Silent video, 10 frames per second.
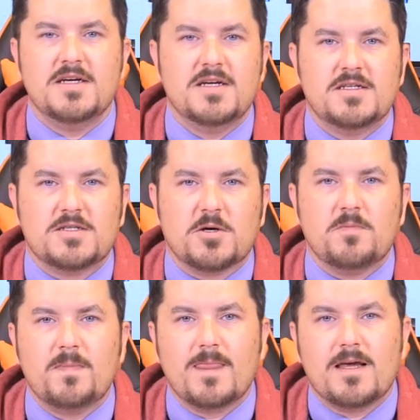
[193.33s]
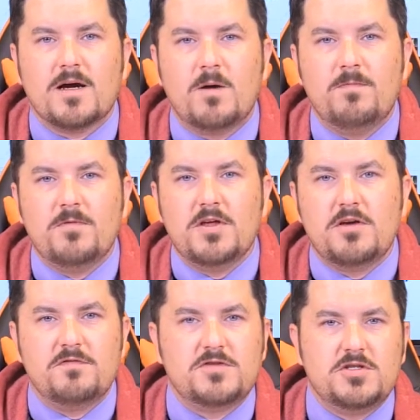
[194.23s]
So hopefully
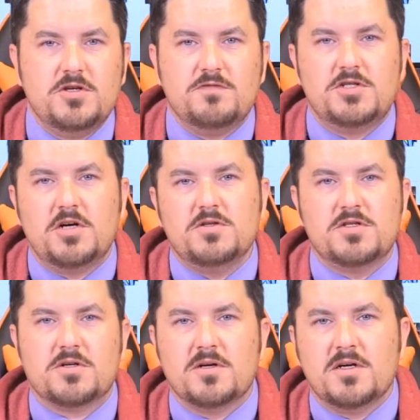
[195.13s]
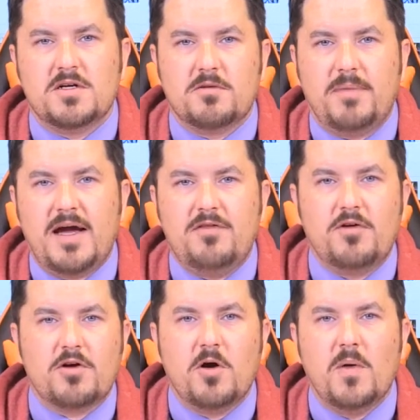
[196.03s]
you've, you've chose your, your path you're
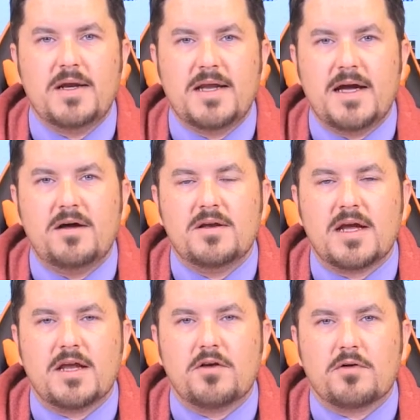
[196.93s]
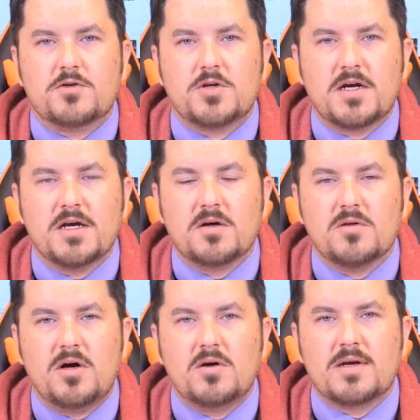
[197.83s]
going down and you're trucking
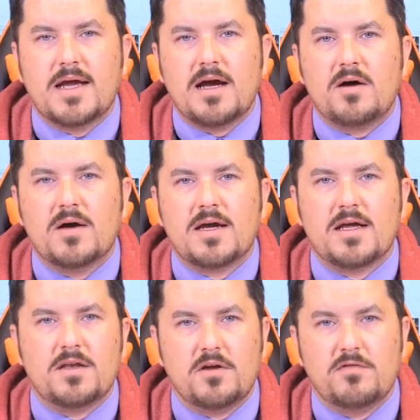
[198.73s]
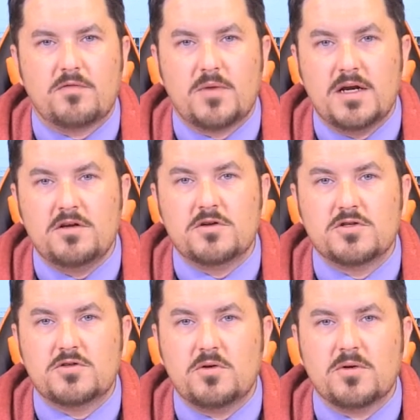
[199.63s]
along now and you've written your
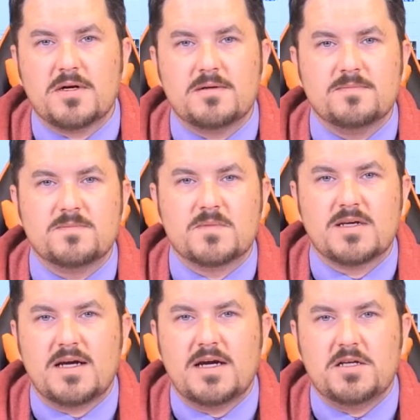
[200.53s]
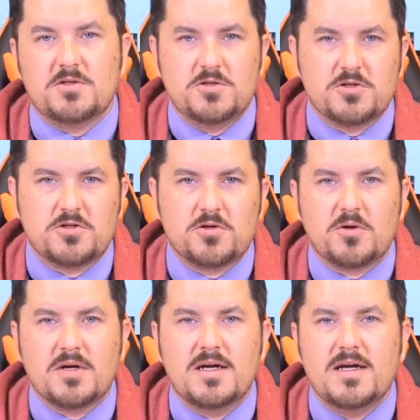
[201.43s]
story. And your
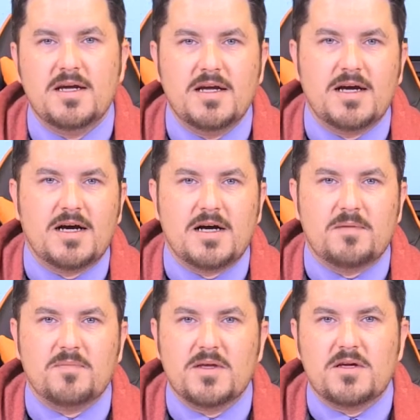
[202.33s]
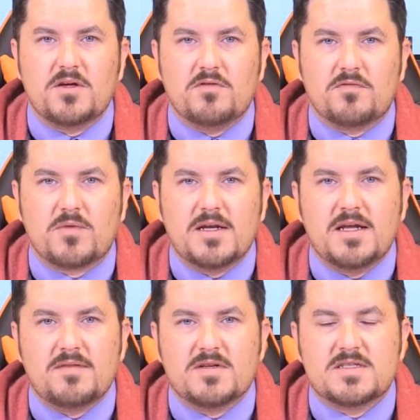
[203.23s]
story, um, you've written it
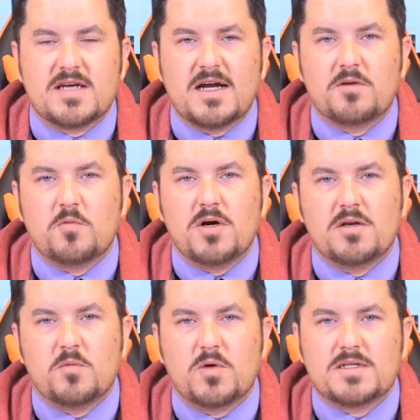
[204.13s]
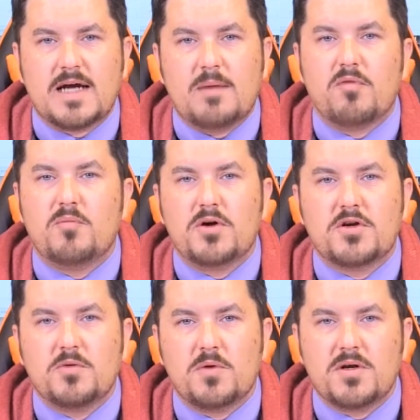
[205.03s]
and decided what, what type of book
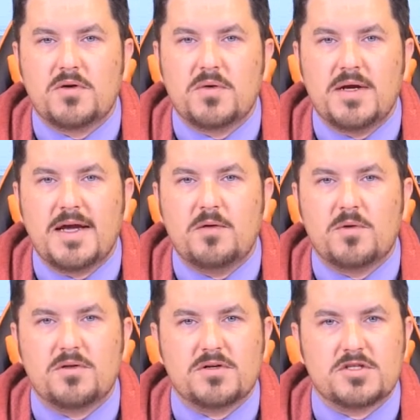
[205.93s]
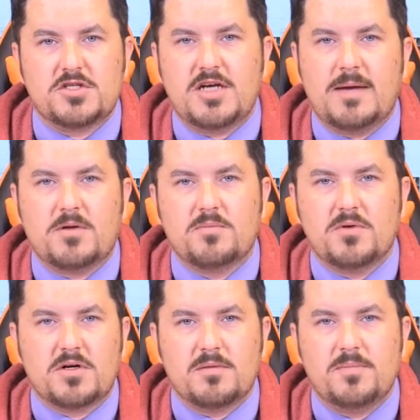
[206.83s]
you want to create, whether it's a chapter
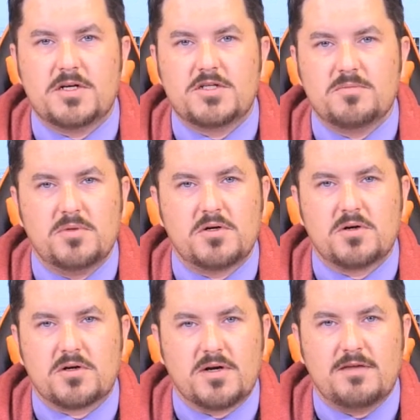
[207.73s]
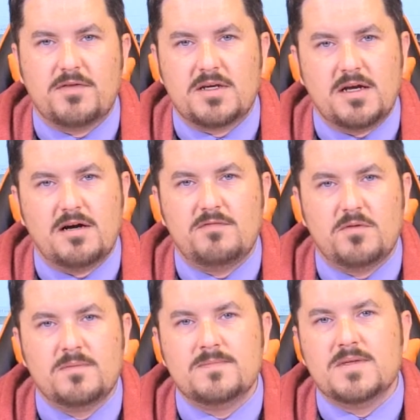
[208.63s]
book, a picture book, or a graphic
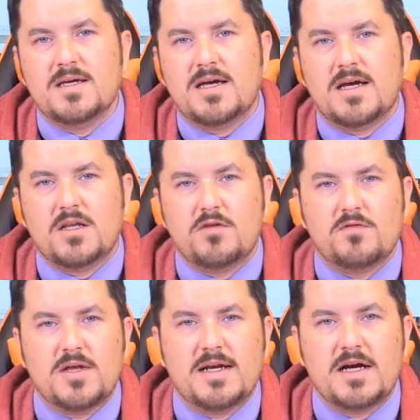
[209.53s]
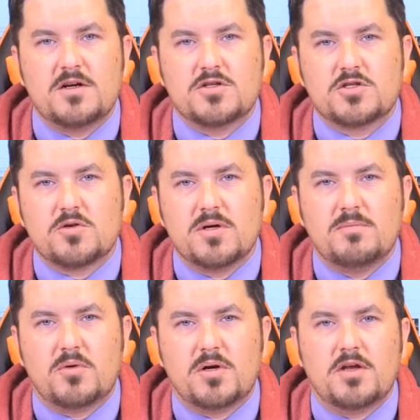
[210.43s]
novel. And you've laid out your
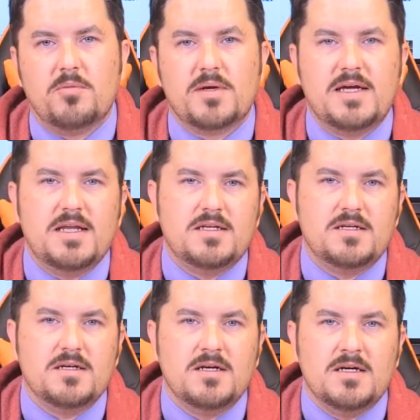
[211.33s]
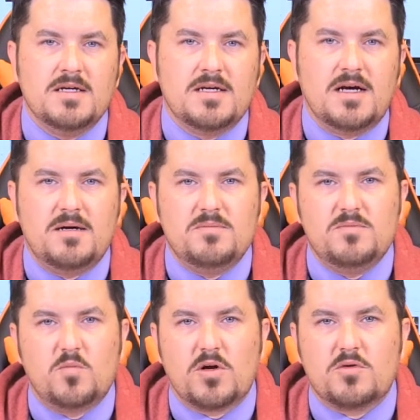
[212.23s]
storyboard and you're beginning to
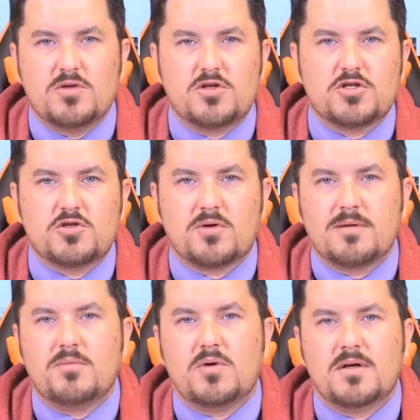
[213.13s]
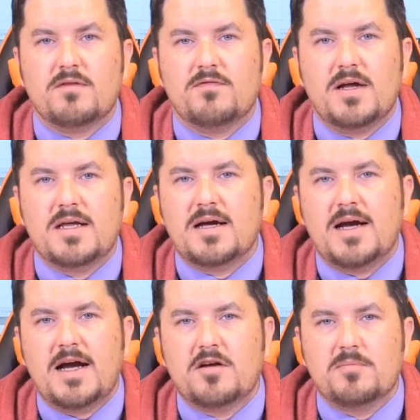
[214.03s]
um, work with your storyboard and finding out
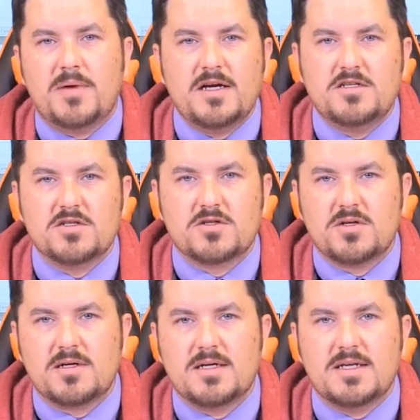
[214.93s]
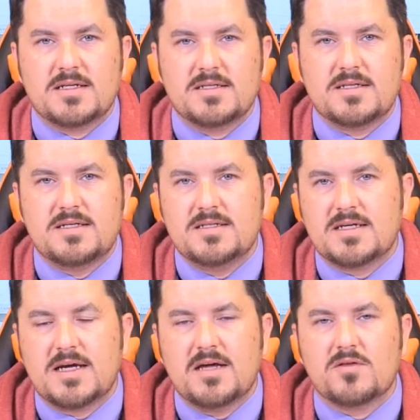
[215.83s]
how your pages are going to connect
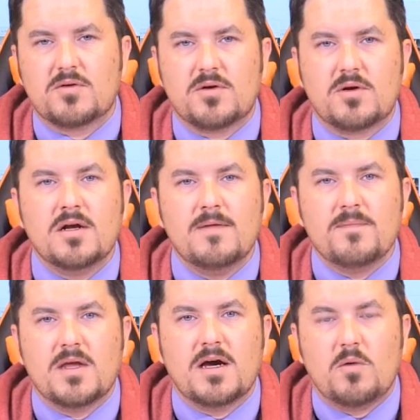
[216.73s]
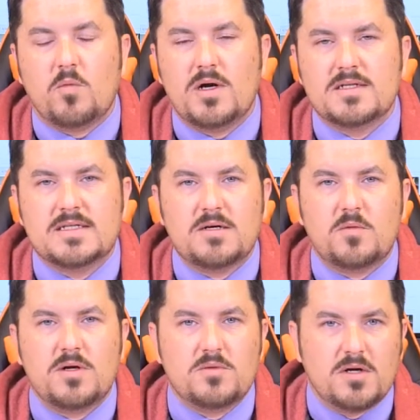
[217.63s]
together or uh, what,
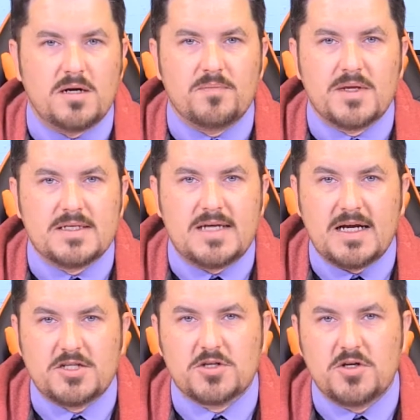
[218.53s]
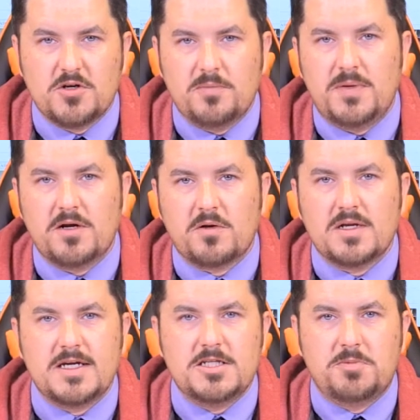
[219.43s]
what um, texts are going to appear on
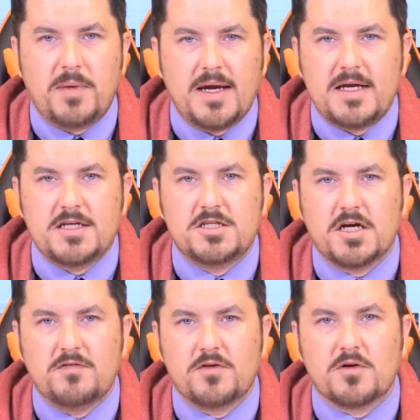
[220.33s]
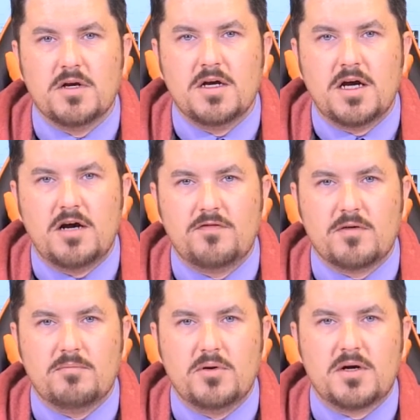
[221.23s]
each page of your, of your
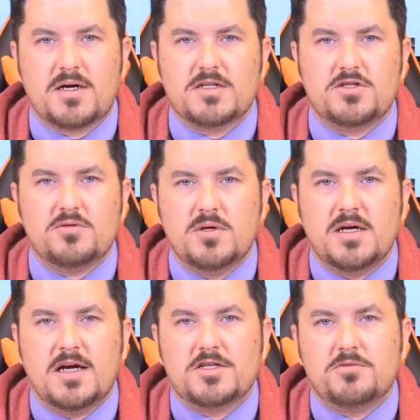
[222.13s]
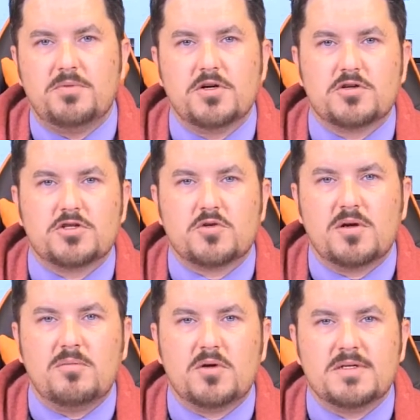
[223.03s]
book as you, as you put your
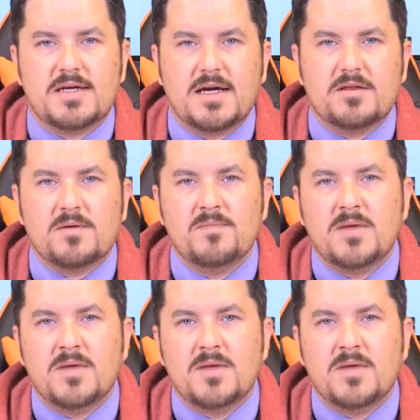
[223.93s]
storyboard together.